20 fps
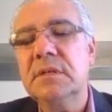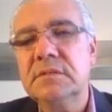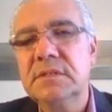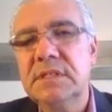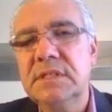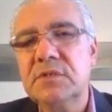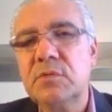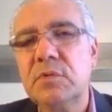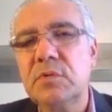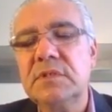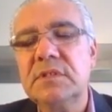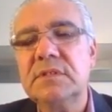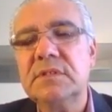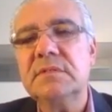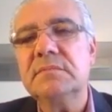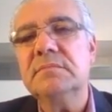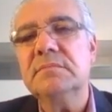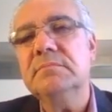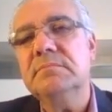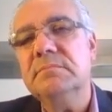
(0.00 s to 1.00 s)
this quote
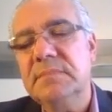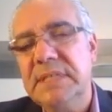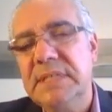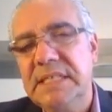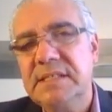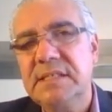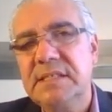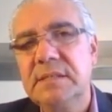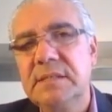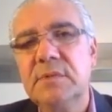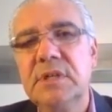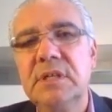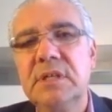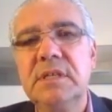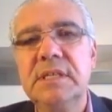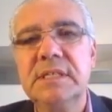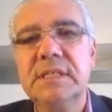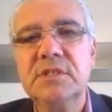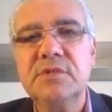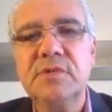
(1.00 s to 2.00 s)
may seem a
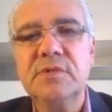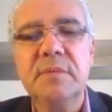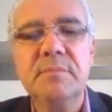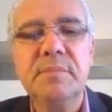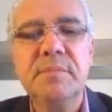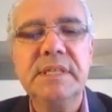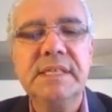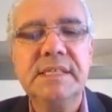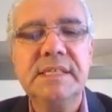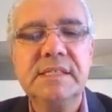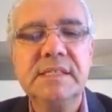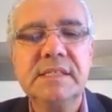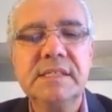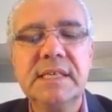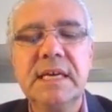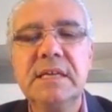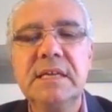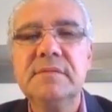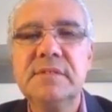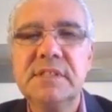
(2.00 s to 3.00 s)
little extreme, but it's
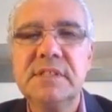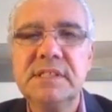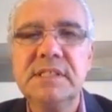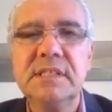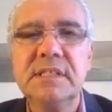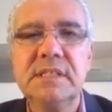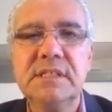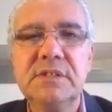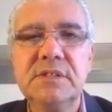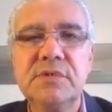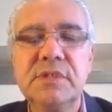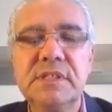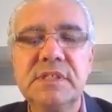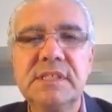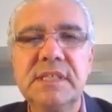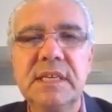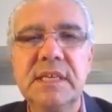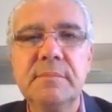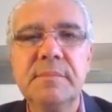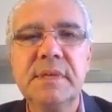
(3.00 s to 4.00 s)
kind of still
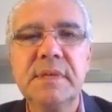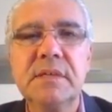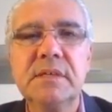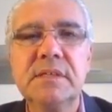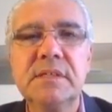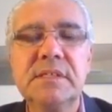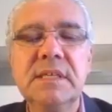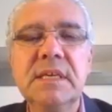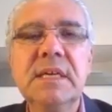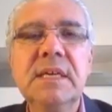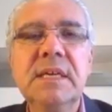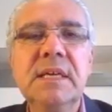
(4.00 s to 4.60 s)
interesting because